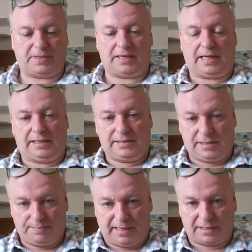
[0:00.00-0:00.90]

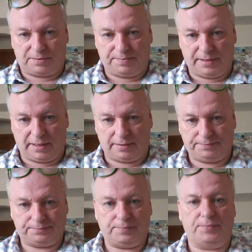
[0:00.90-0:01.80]
calcium atom,
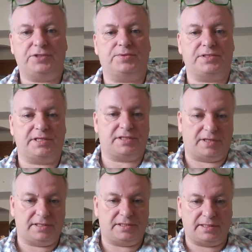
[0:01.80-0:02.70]
which was
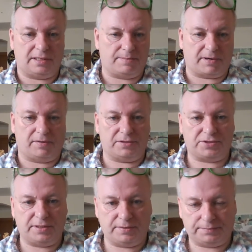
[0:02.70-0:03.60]
excited in a laboratory,